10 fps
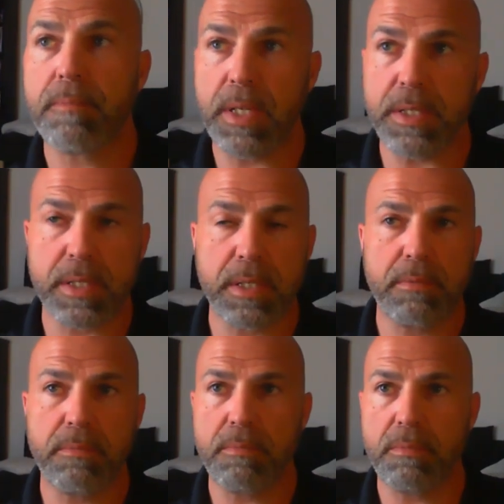is
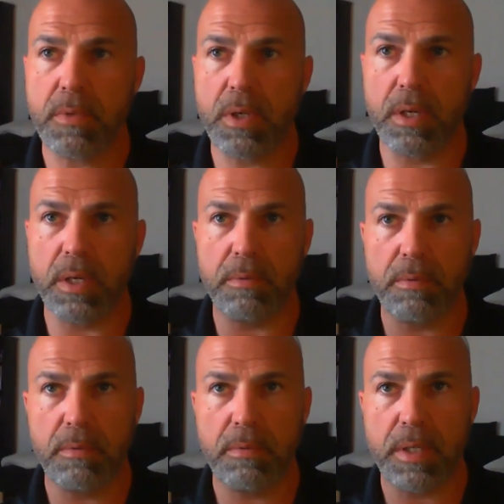going to
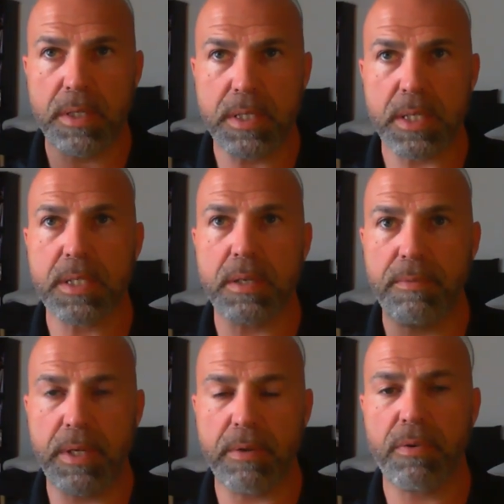consist
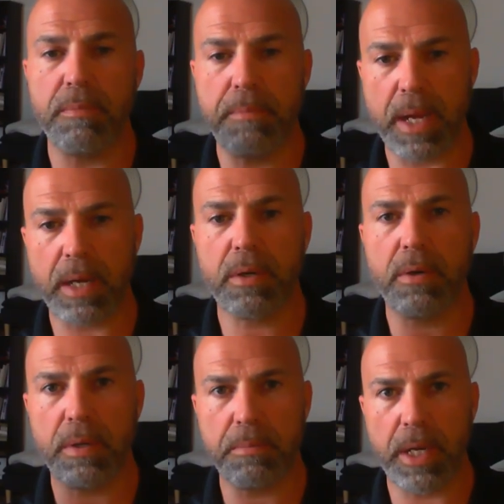of different
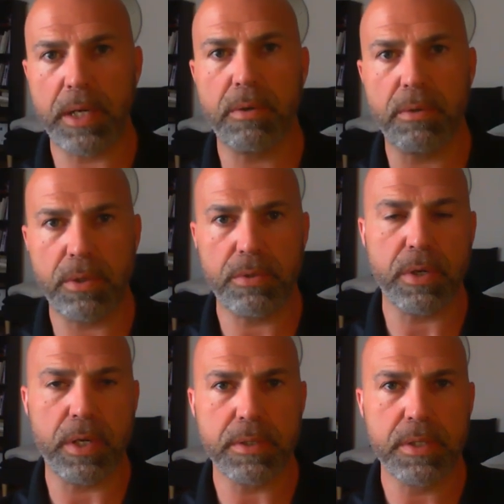macro and
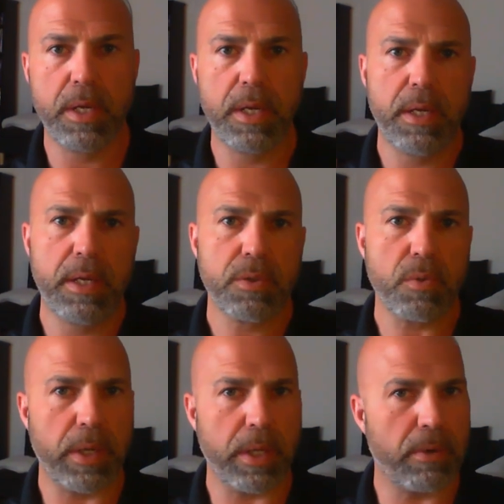micronutrients. It's
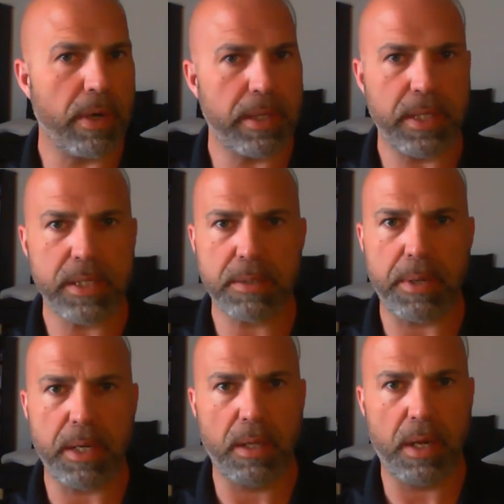one of the great things
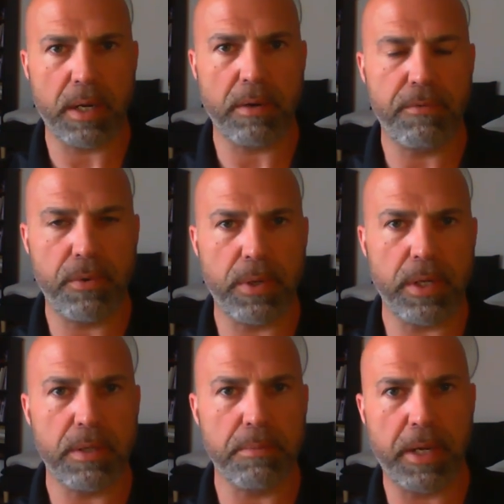about logging food
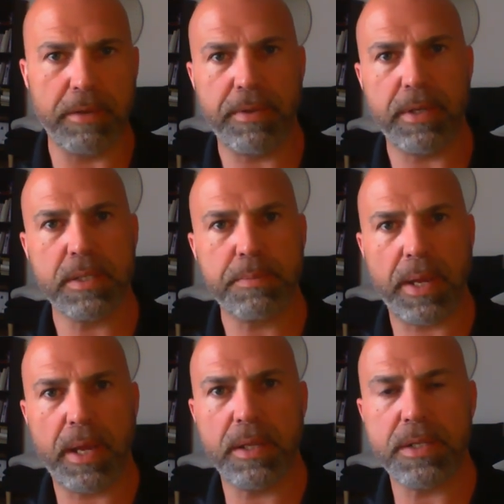into
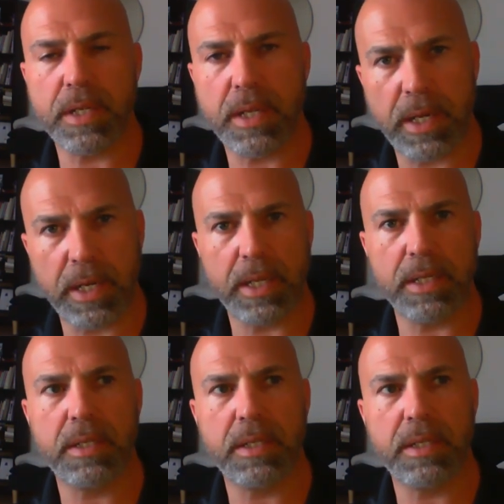MyFitnessPal is you kind of